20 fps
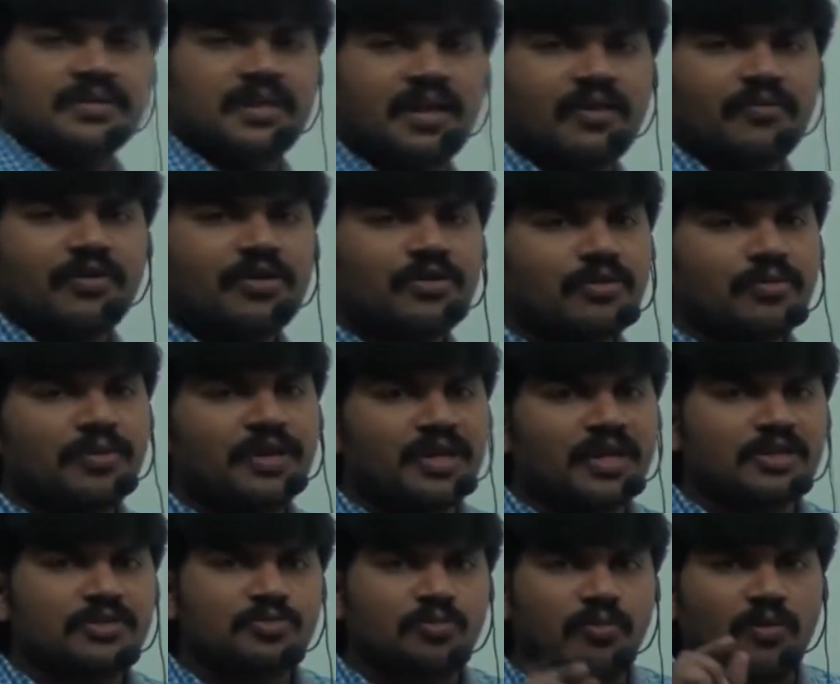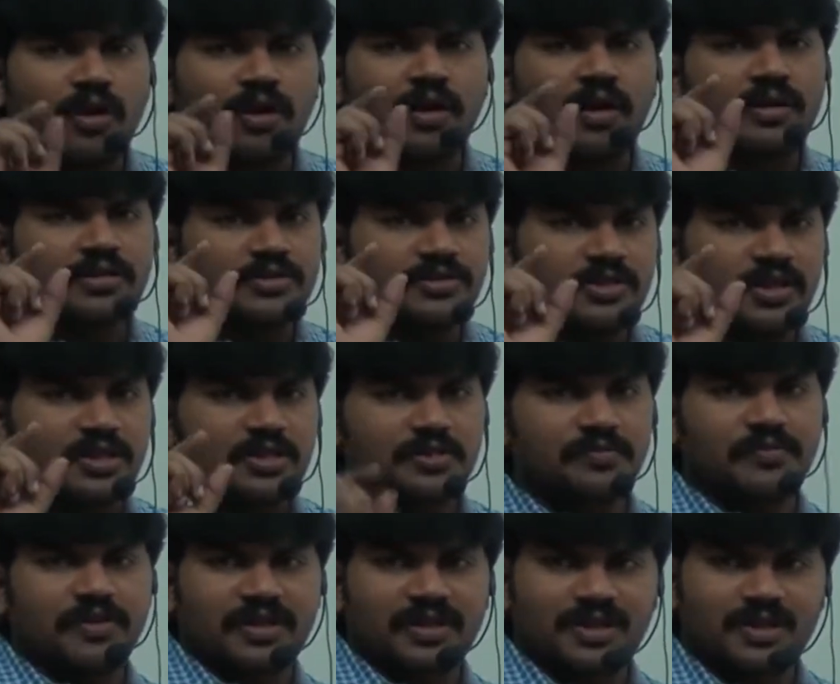I want to make a small
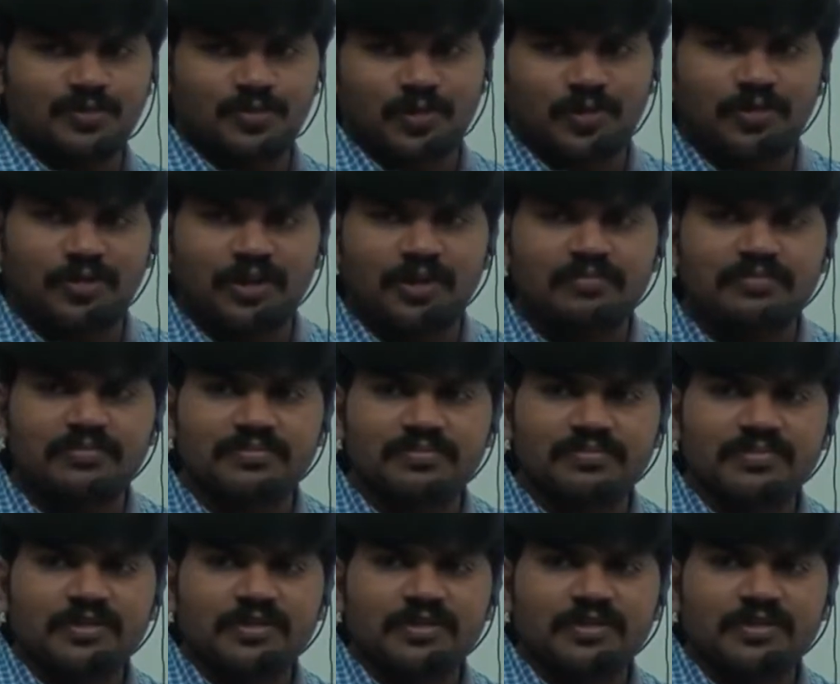change for this program.